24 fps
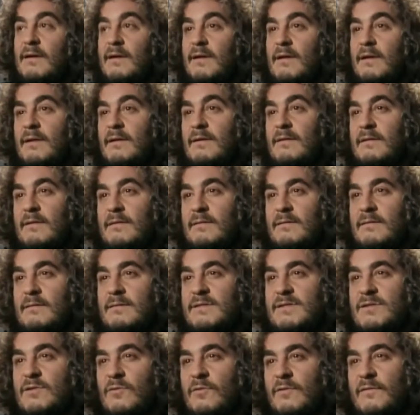uh,
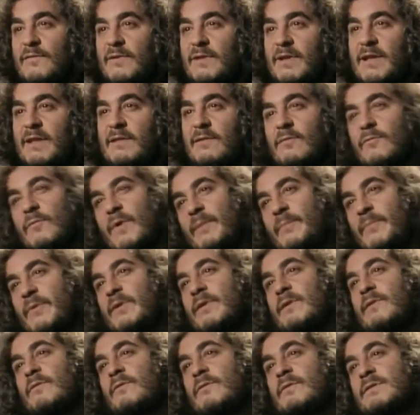score for Lethal
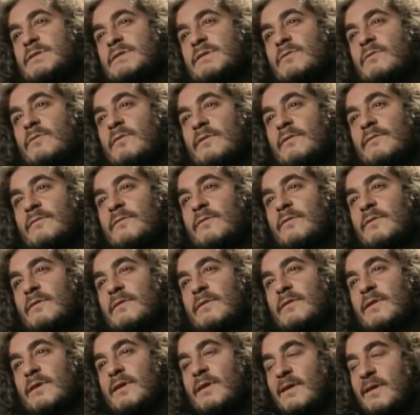Weapon or the score
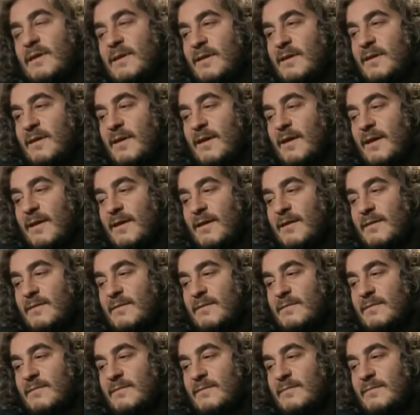for uh,